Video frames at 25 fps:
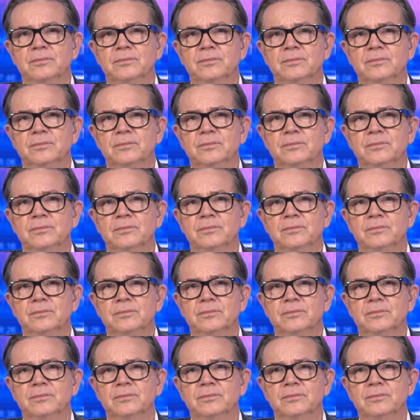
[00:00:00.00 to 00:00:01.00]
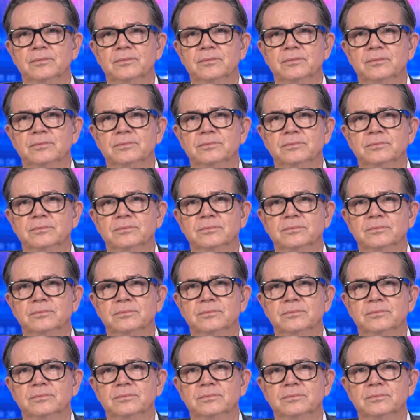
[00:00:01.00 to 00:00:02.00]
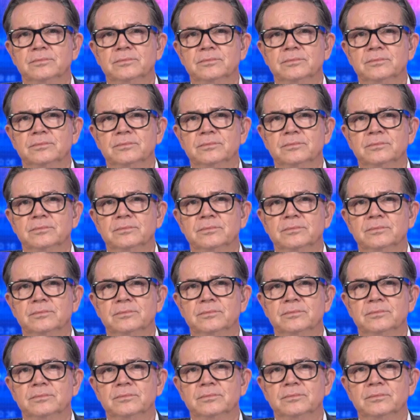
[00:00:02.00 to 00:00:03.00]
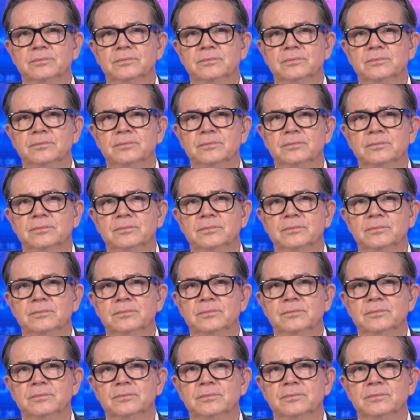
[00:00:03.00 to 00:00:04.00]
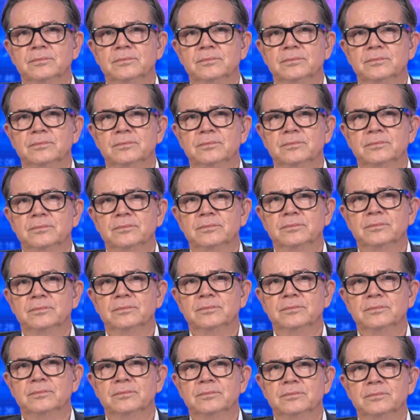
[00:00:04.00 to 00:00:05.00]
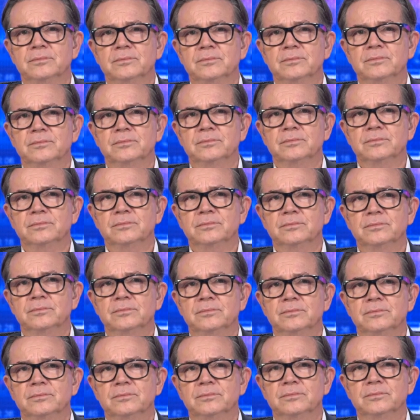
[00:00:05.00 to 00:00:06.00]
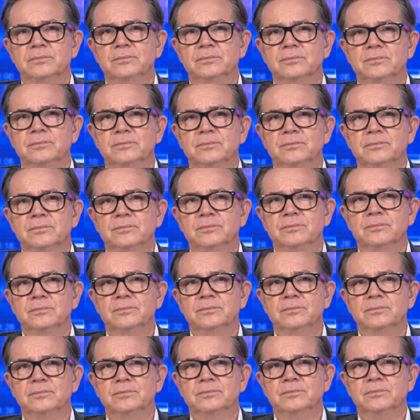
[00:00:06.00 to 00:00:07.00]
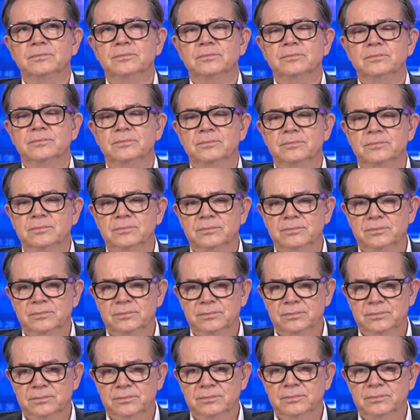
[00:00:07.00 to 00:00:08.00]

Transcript: (silent)